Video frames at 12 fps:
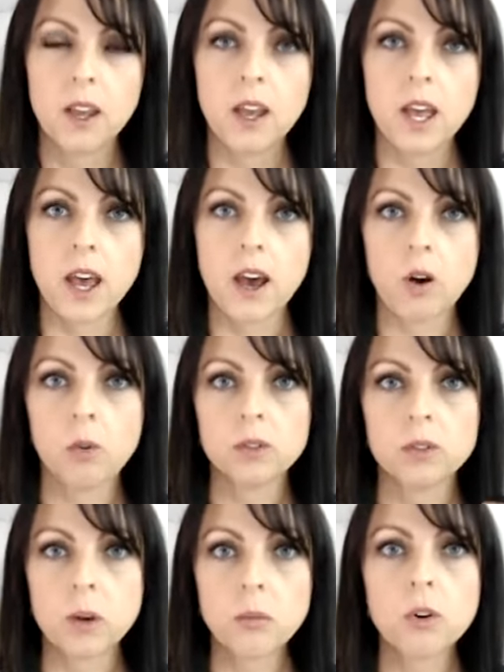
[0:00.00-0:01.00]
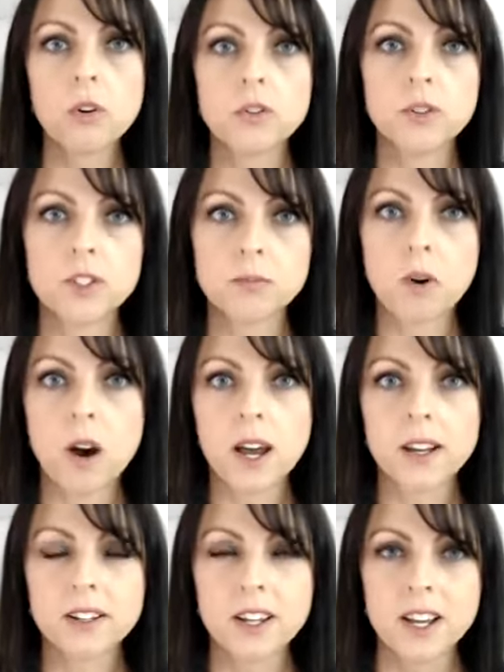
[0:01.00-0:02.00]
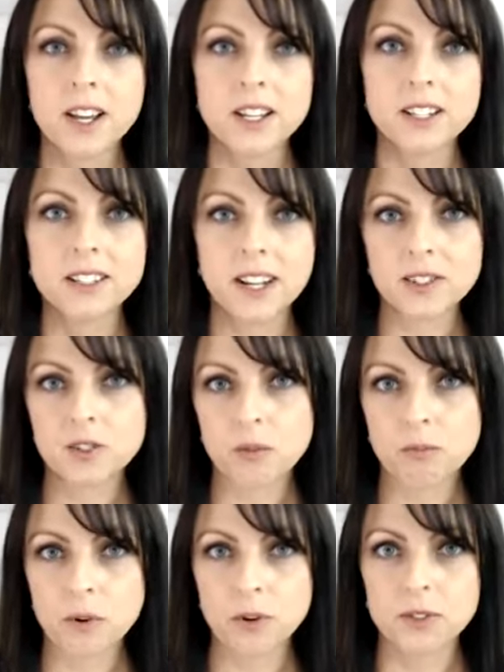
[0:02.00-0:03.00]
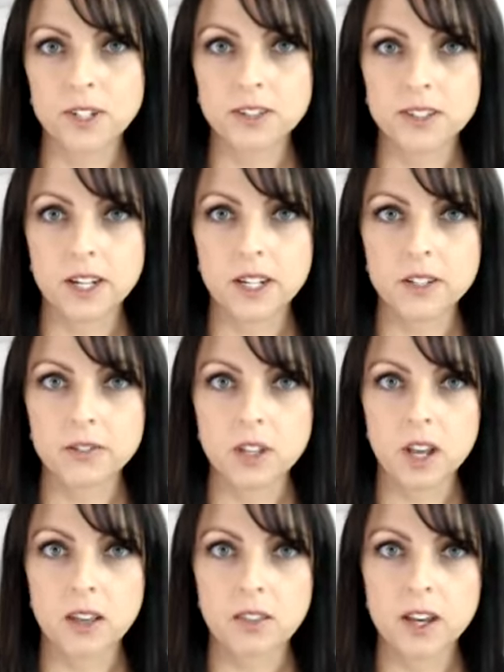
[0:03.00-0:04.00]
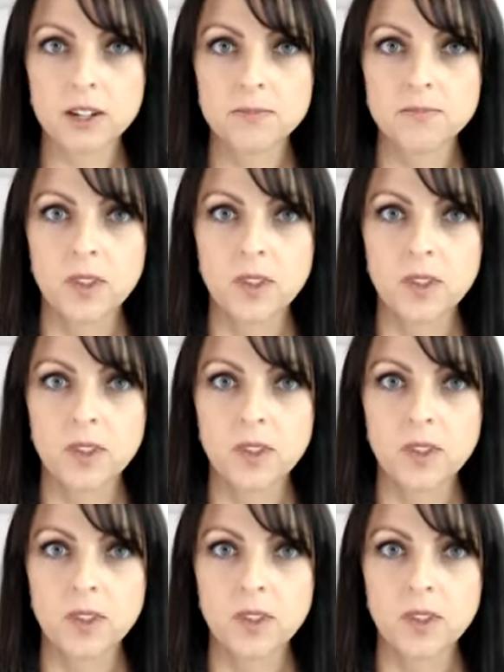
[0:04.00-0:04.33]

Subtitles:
Our subconscious mind does not process negatives like that.